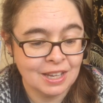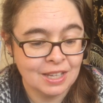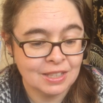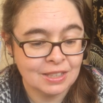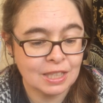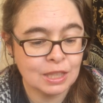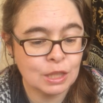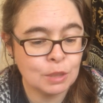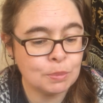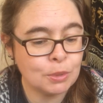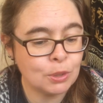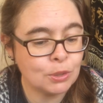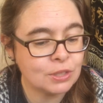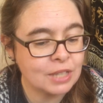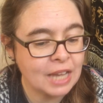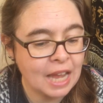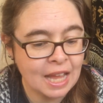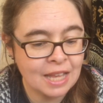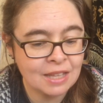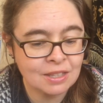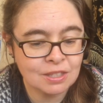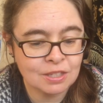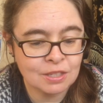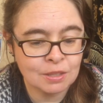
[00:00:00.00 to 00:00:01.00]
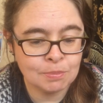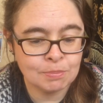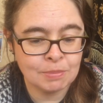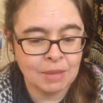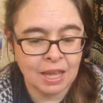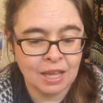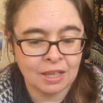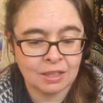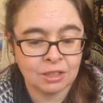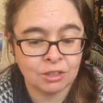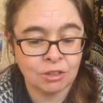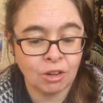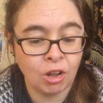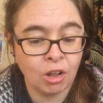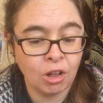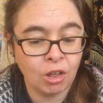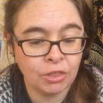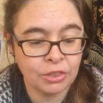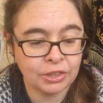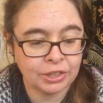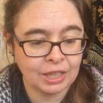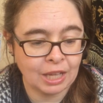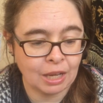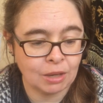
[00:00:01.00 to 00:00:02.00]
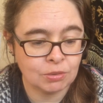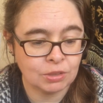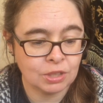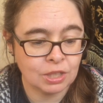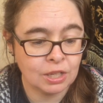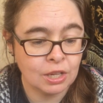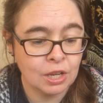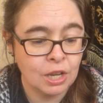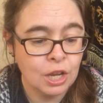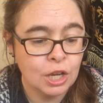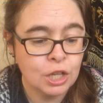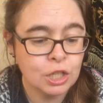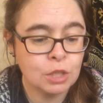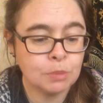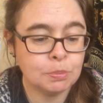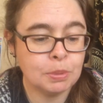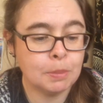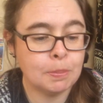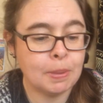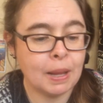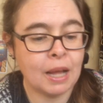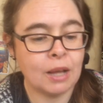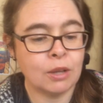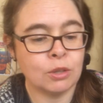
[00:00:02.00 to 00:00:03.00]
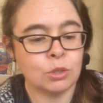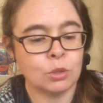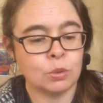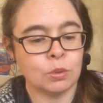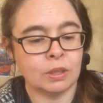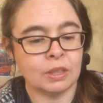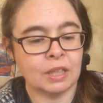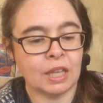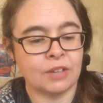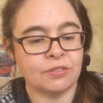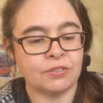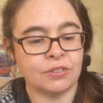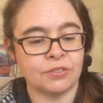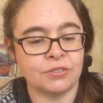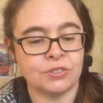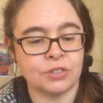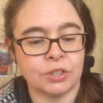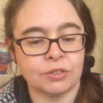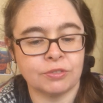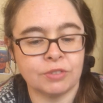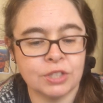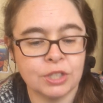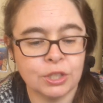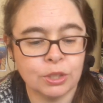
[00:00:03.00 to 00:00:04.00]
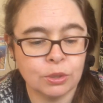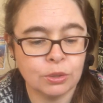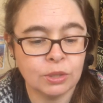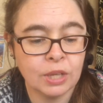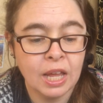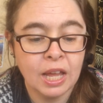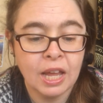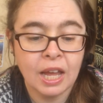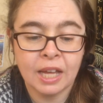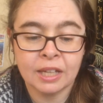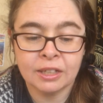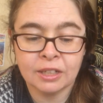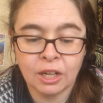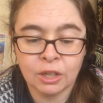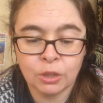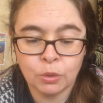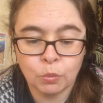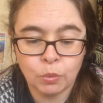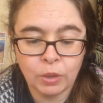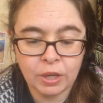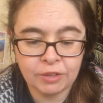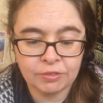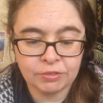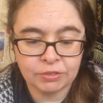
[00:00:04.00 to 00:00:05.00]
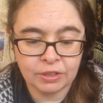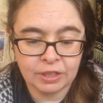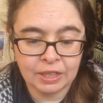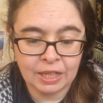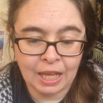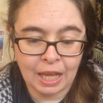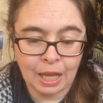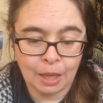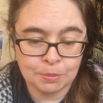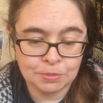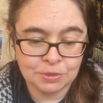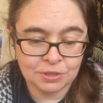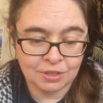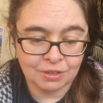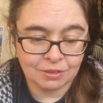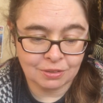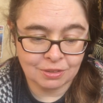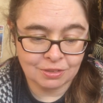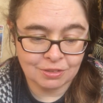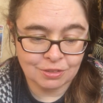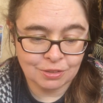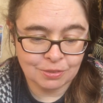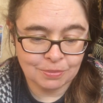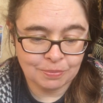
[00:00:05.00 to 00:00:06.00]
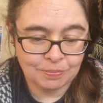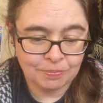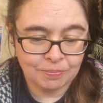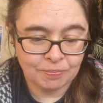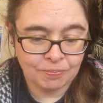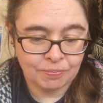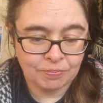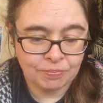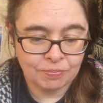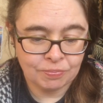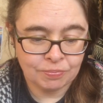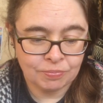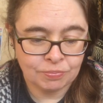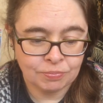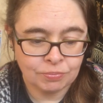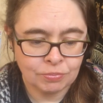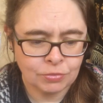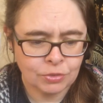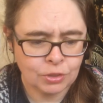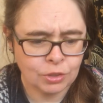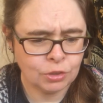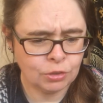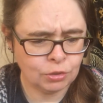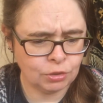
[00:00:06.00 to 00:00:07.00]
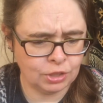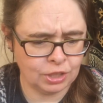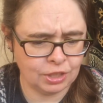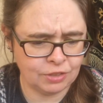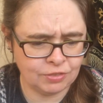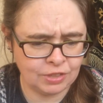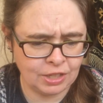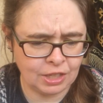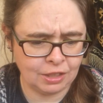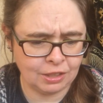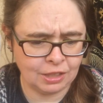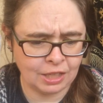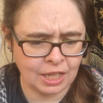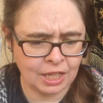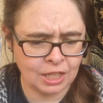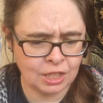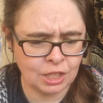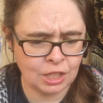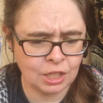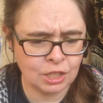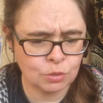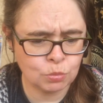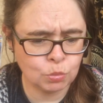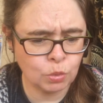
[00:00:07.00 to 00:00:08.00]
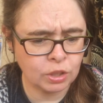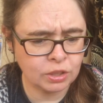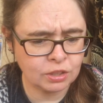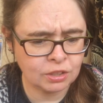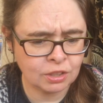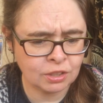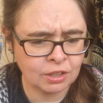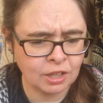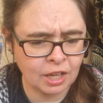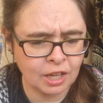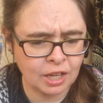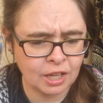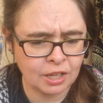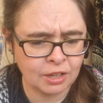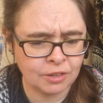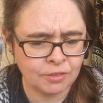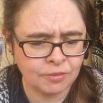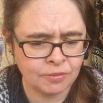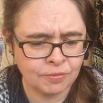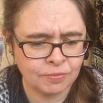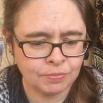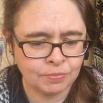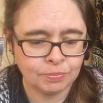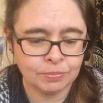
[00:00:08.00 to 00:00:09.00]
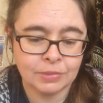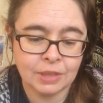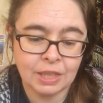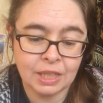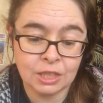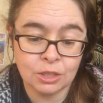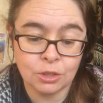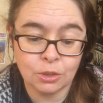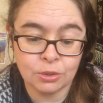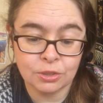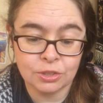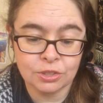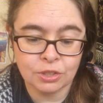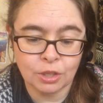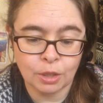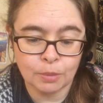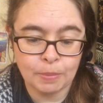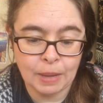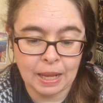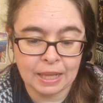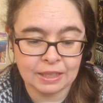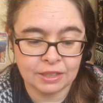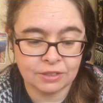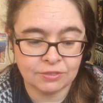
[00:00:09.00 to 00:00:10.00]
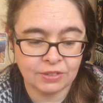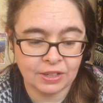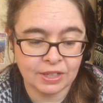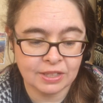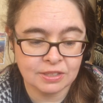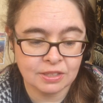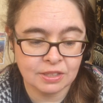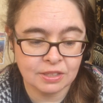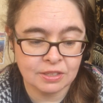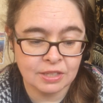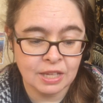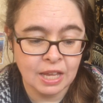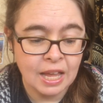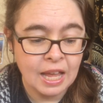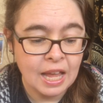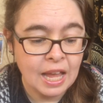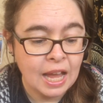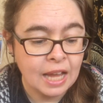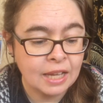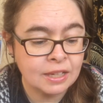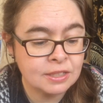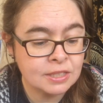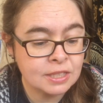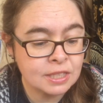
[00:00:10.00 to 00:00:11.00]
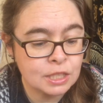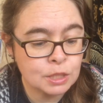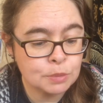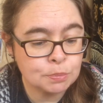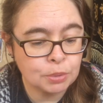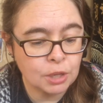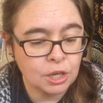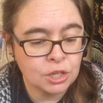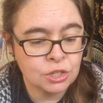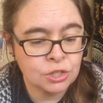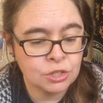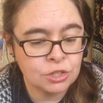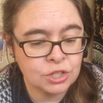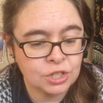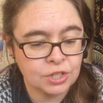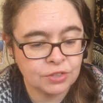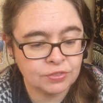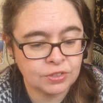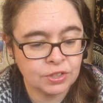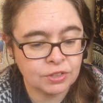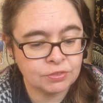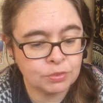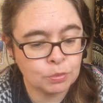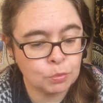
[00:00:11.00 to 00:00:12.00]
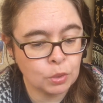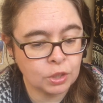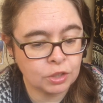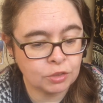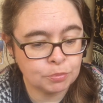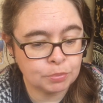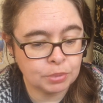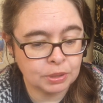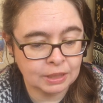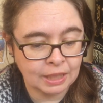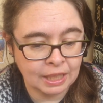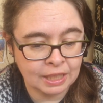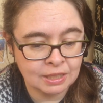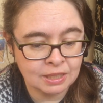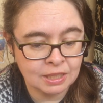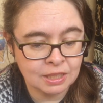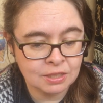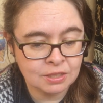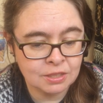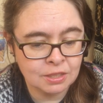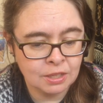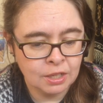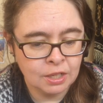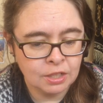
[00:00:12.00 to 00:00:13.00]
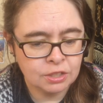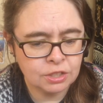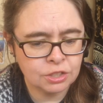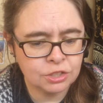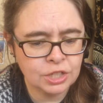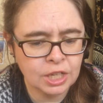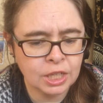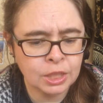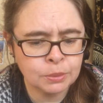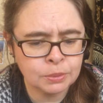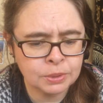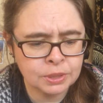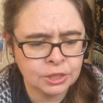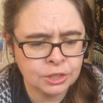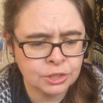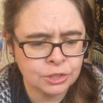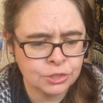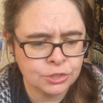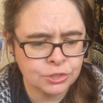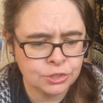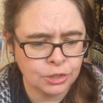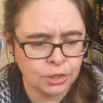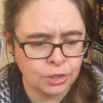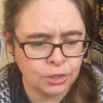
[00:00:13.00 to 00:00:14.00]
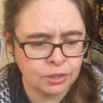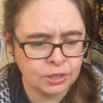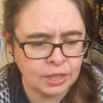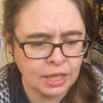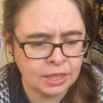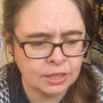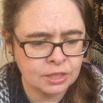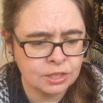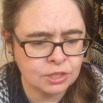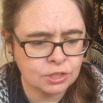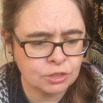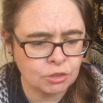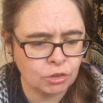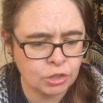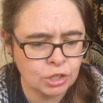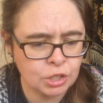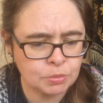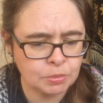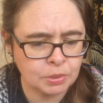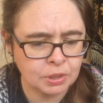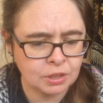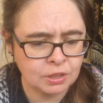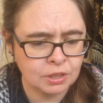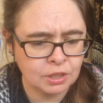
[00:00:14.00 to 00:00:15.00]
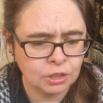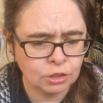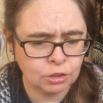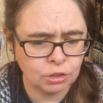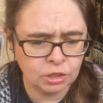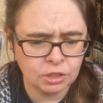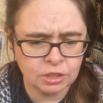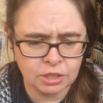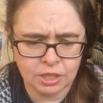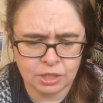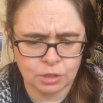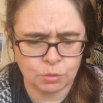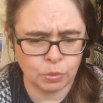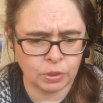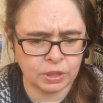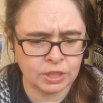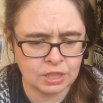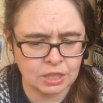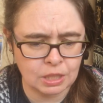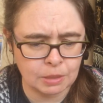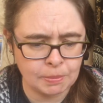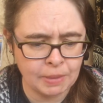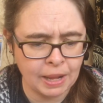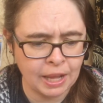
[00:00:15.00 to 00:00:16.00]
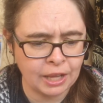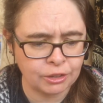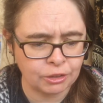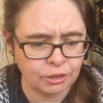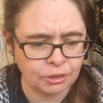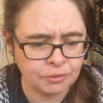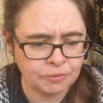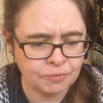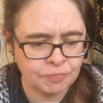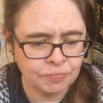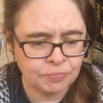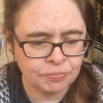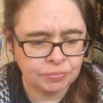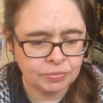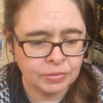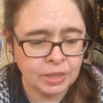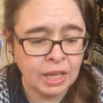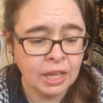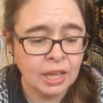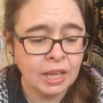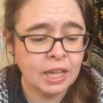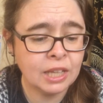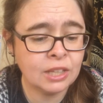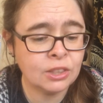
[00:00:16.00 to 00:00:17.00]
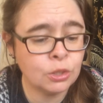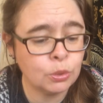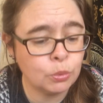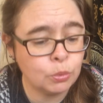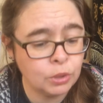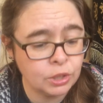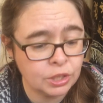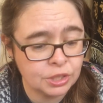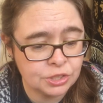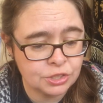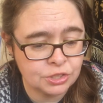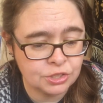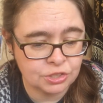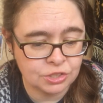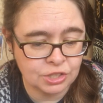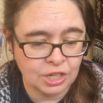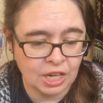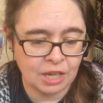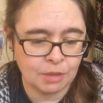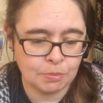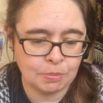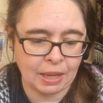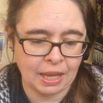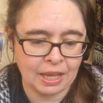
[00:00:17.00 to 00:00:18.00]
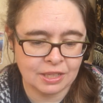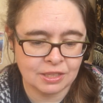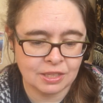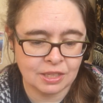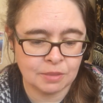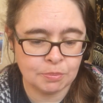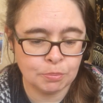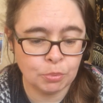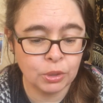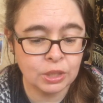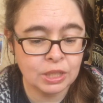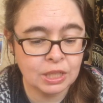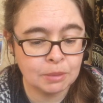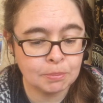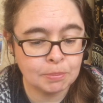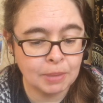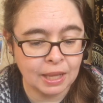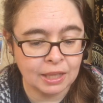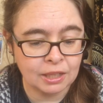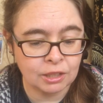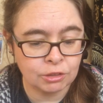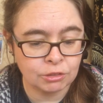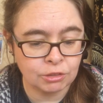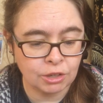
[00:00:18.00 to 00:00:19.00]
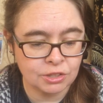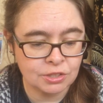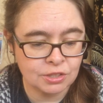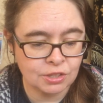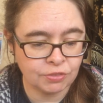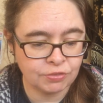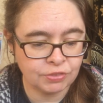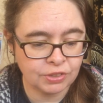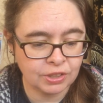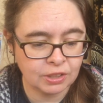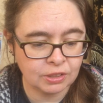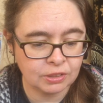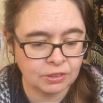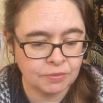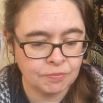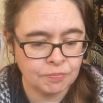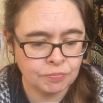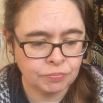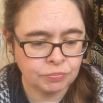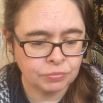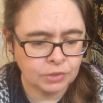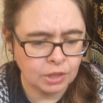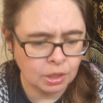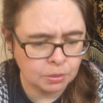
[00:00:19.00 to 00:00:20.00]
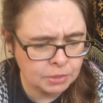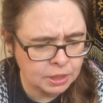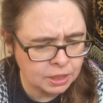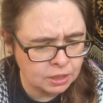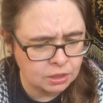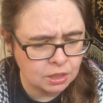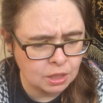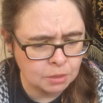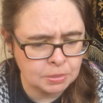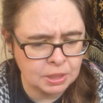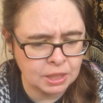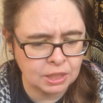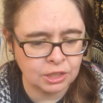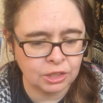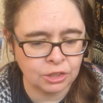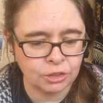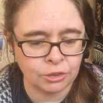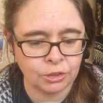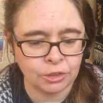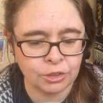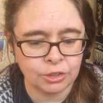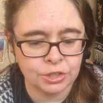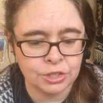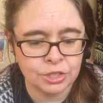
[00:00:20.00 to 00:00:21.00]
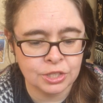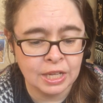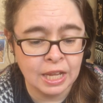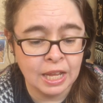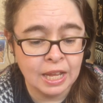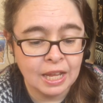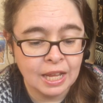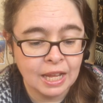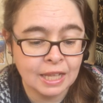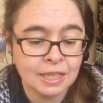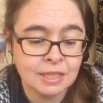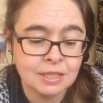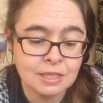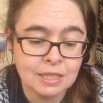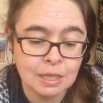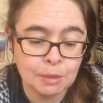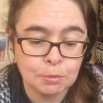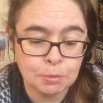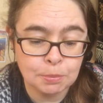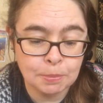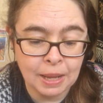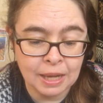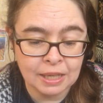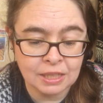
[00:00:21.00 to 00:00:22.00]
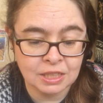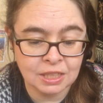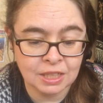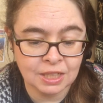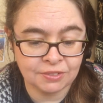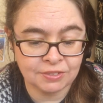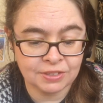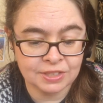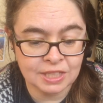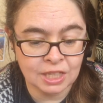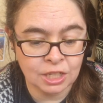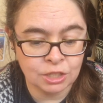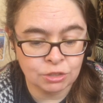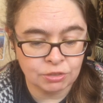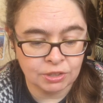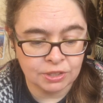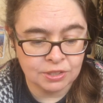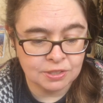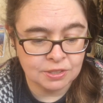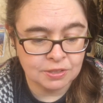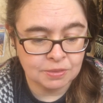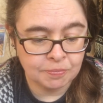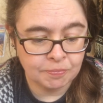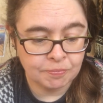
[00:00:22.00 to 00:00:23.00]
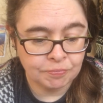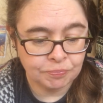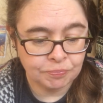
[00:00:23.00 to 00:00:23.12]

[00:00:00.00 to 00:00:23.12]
that the most handsome man in all the county should be bound to a life of servitude and unwavering abstinence. "Good evening, ladies. What can I—" He noticed our pallid faces, and his expression shifted from one of politeness to genuine concern and astonishment. "Goodness, what is the matter?" "In the woods," Jane panted, pointing back across the field. Come in, he urged, and stepped back to give us entrance.